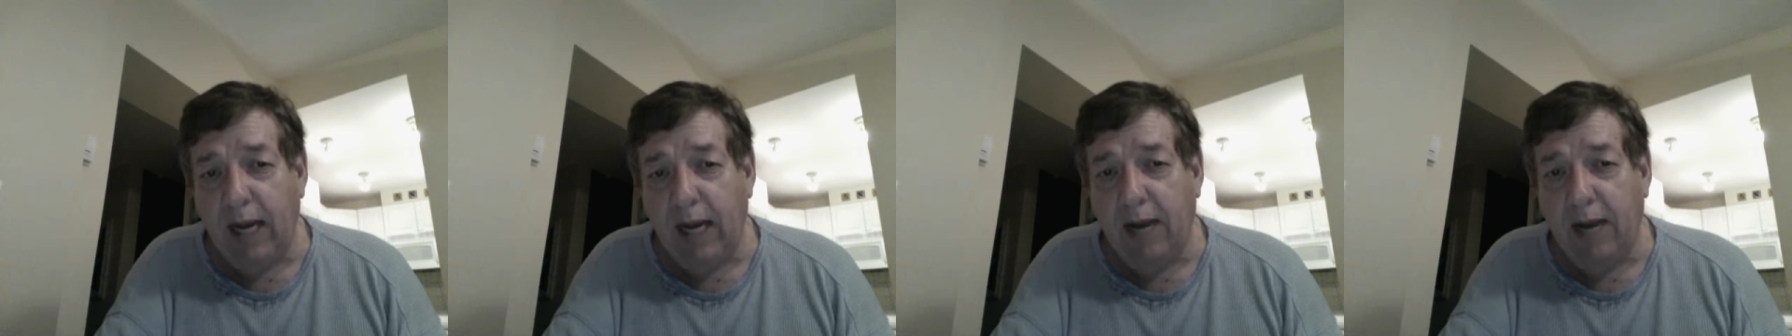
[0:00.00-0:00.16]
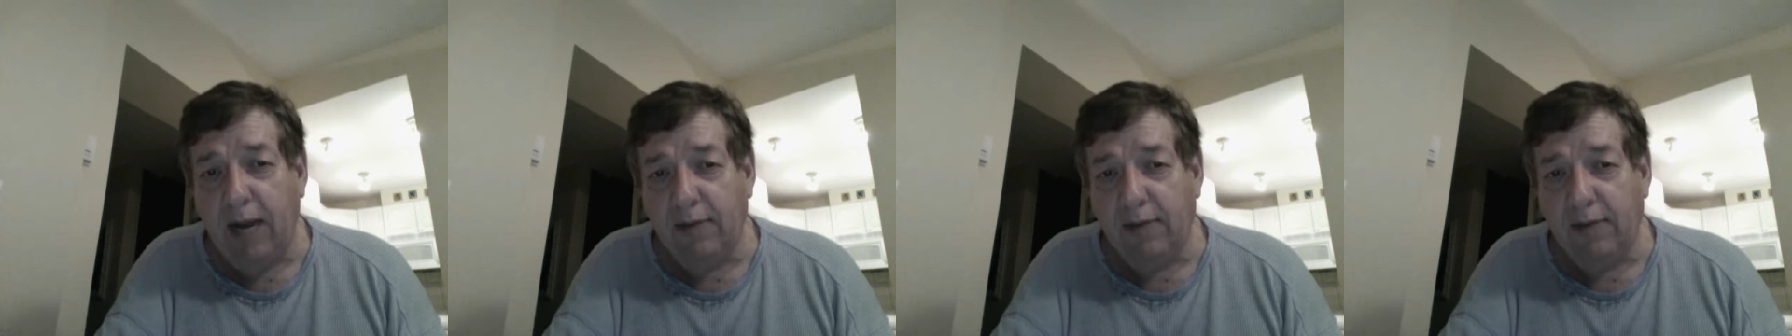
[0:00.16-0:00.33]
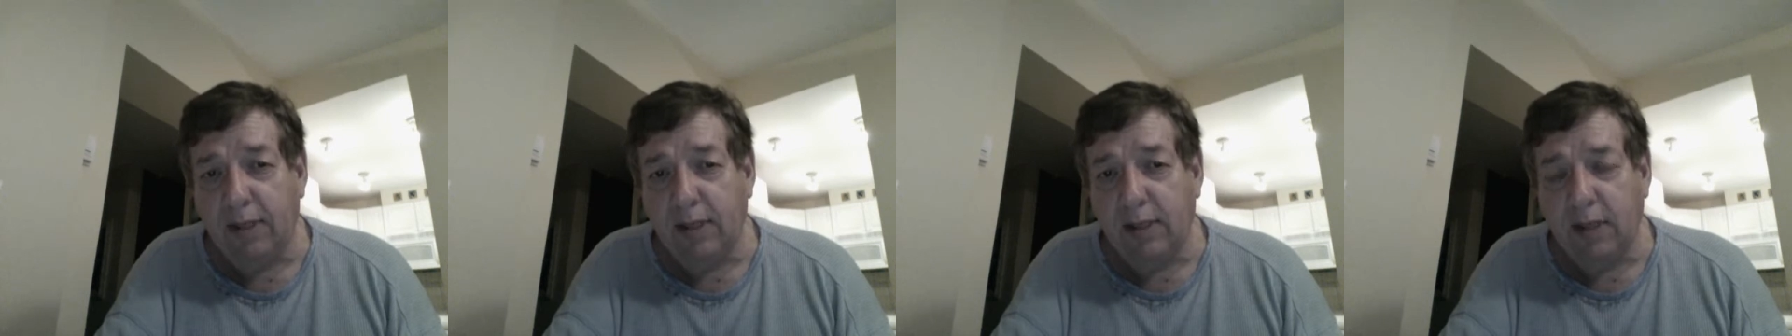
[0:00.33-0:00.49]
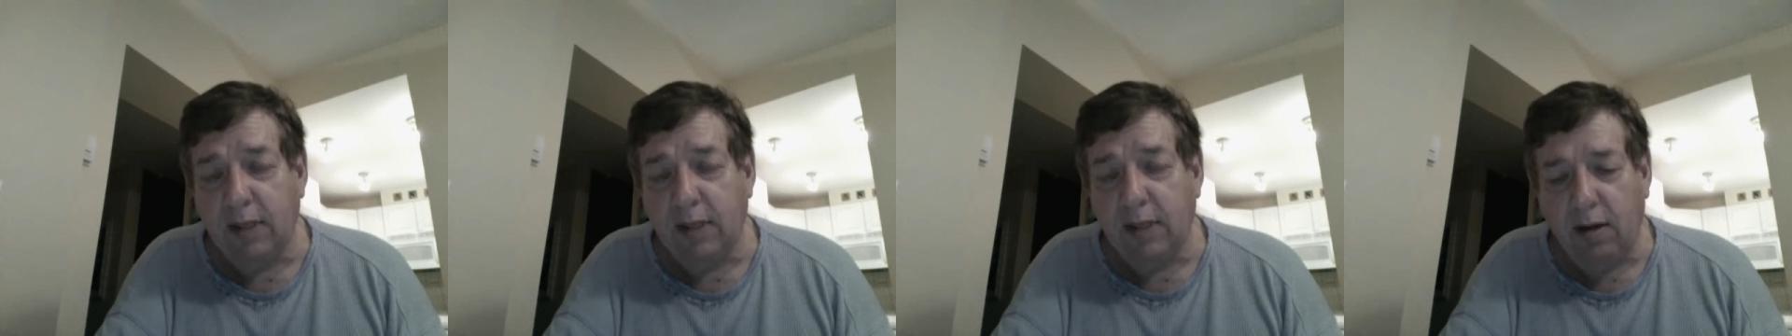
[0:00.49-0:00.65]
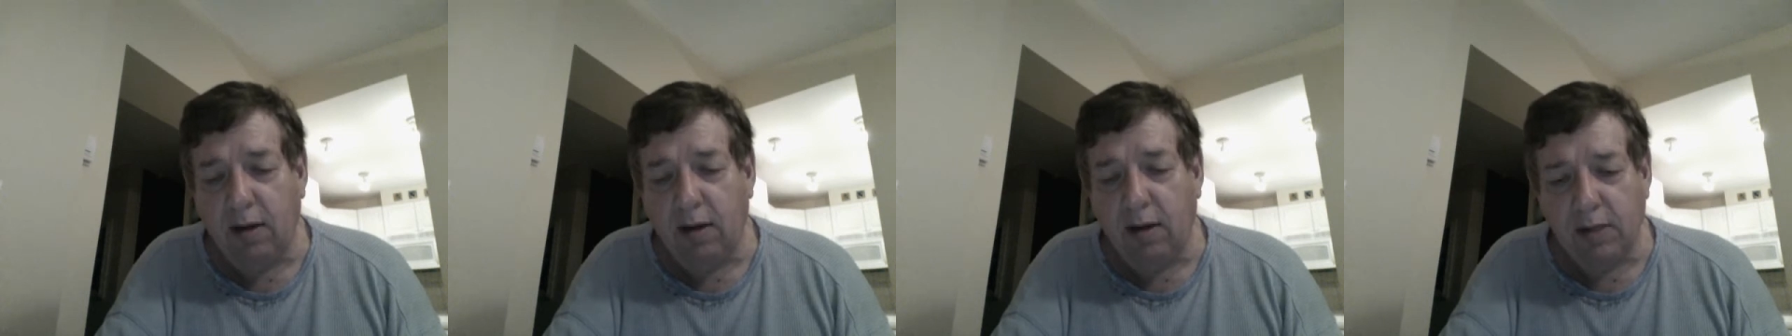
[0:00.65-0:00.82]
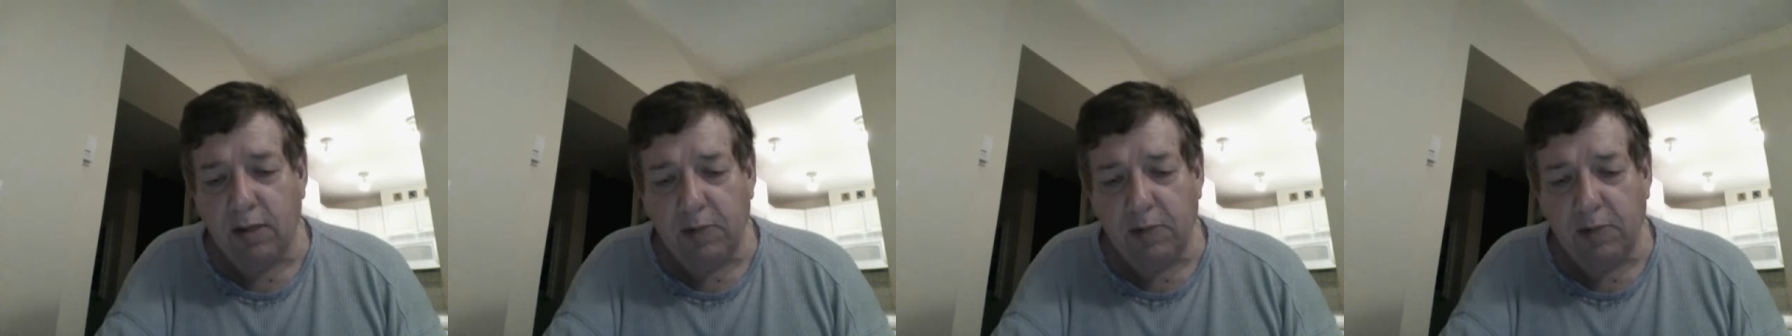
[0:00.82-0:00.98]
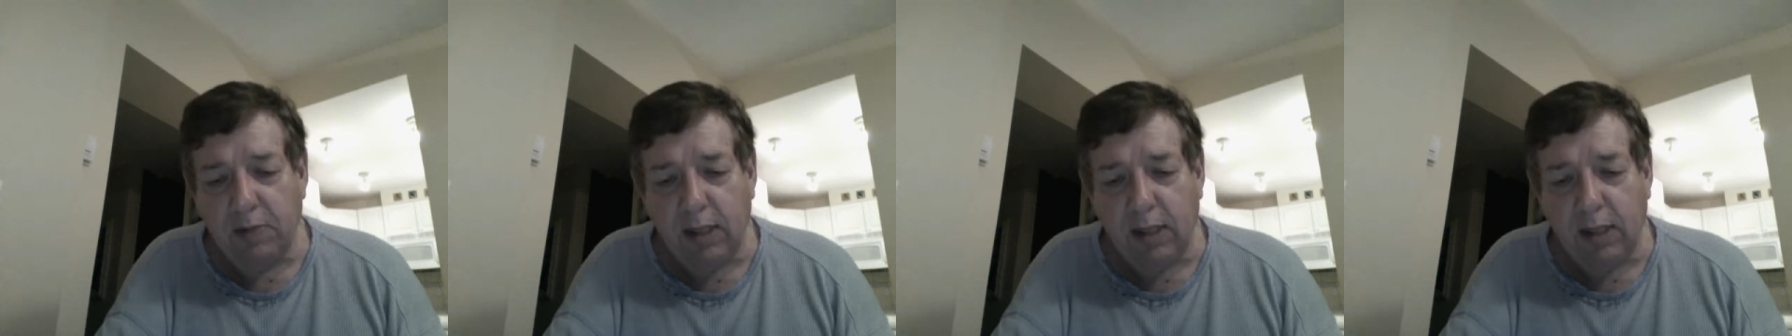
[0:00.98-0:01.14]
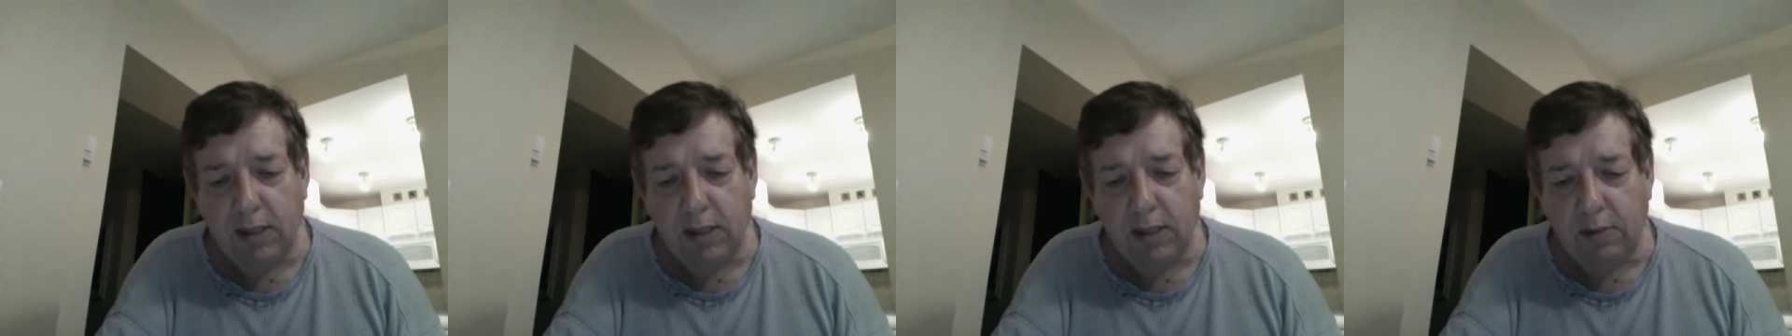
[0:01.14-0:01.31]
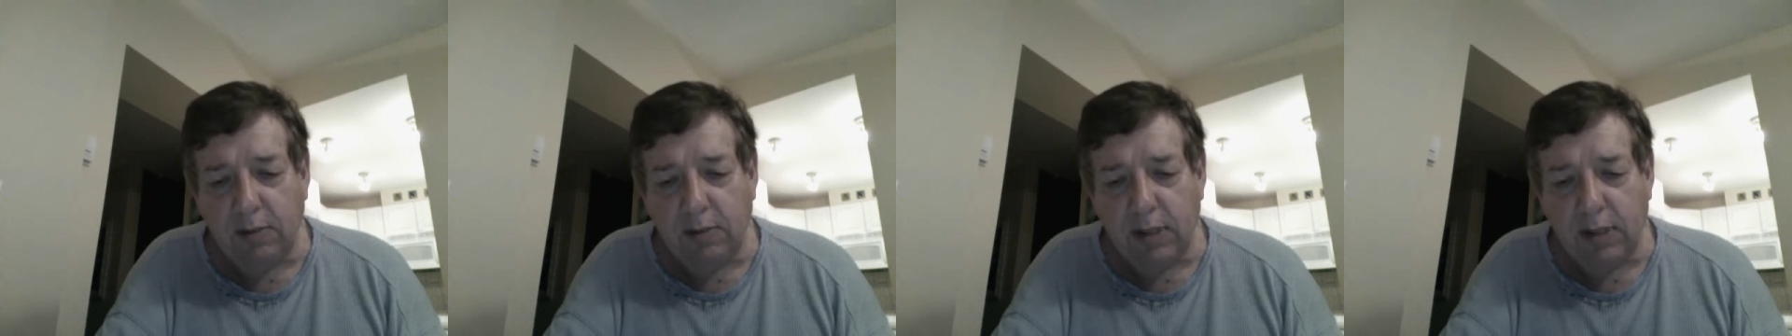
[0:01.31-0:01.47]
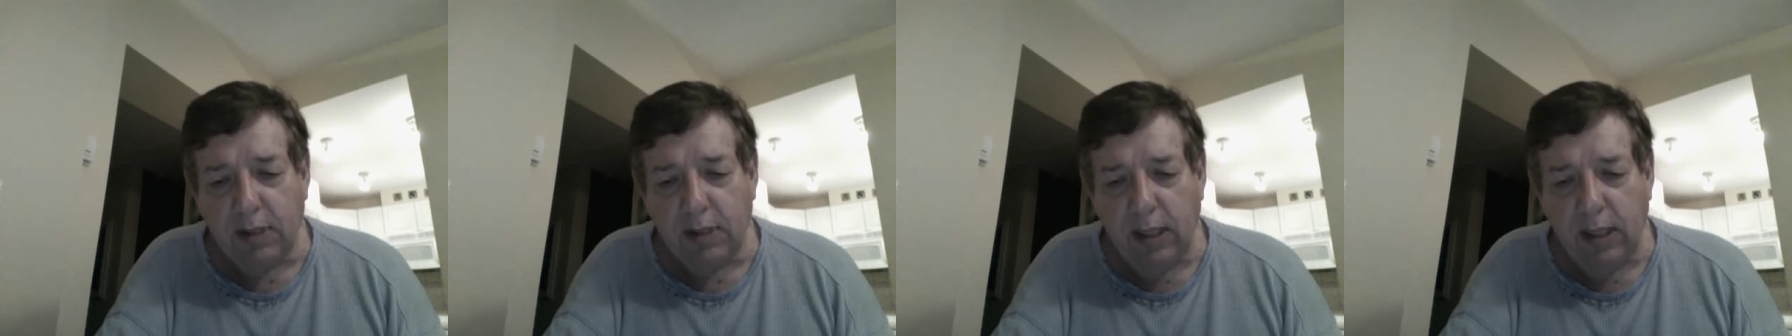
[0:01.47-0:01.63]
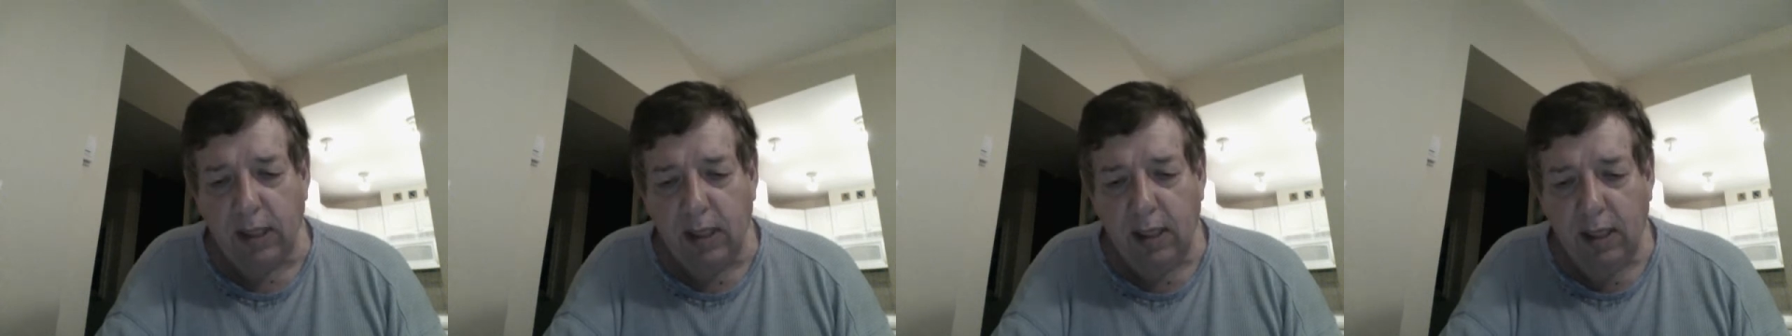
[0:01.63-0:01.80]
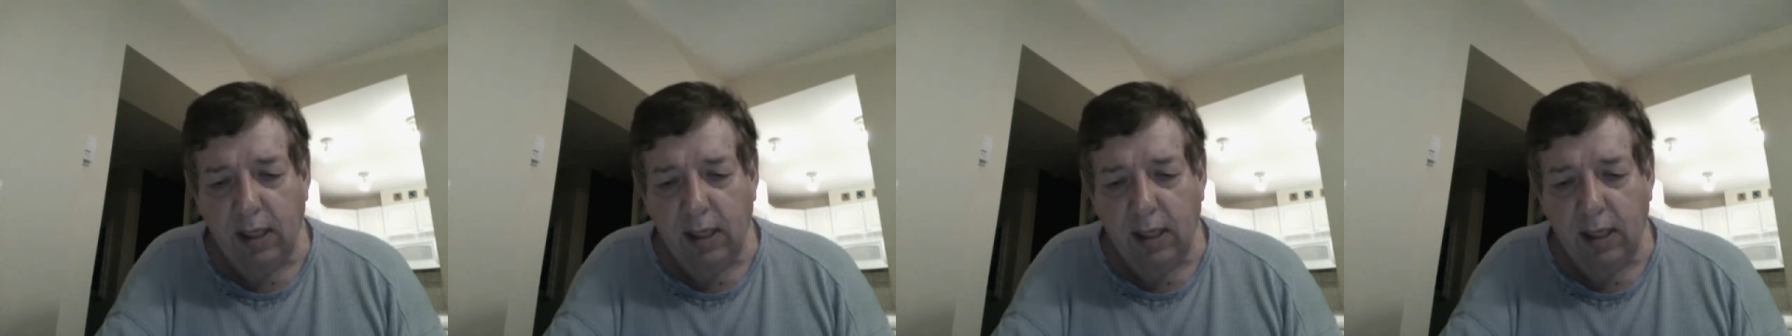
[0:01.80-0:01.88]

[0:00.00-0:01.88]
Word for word: half of the songs because it was the